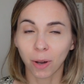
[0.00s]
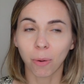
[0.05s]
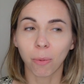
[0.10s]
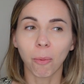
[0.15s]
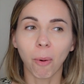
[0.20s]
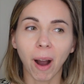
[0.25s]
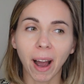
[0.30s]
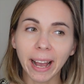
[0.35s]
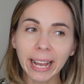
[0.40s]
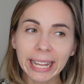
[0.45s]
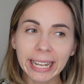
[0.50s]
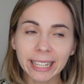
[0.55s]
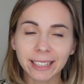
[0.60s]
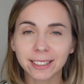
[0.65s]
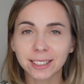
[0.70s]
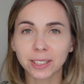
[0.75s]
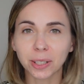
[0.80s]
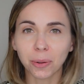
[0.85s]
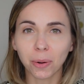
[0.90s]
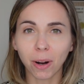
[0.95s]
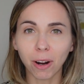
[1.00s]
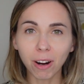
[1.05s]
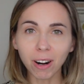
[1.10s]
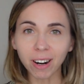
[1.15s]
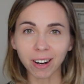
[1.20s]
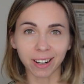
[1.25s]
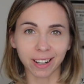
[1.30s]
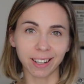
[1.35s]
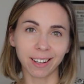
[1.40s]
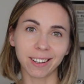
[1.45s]
why it is so
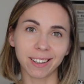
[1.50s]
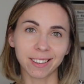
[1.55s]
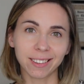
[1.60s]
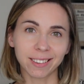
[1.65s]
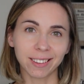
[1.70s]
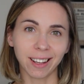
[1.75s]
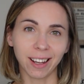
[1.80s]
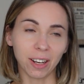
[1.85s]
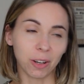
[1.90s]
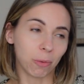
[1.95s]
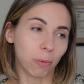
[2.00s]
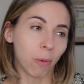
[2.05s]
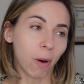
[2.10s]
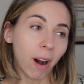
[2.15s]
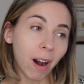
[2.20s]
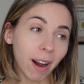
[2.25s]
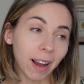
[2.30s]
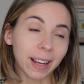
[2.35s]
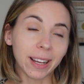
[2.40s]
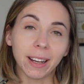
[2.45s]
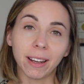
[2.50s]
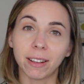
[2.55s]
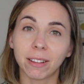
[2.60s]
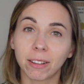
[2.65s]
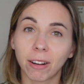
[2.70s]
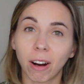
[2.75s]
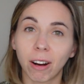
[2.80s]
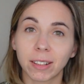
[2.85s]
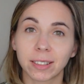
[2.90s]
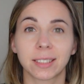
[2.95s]
hard, and why
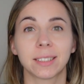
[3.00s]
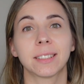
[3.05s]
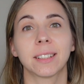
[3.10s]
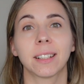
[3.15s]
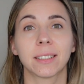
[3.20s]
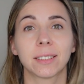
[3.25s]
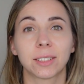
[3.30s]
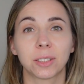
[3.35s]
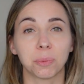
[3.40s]
it causes us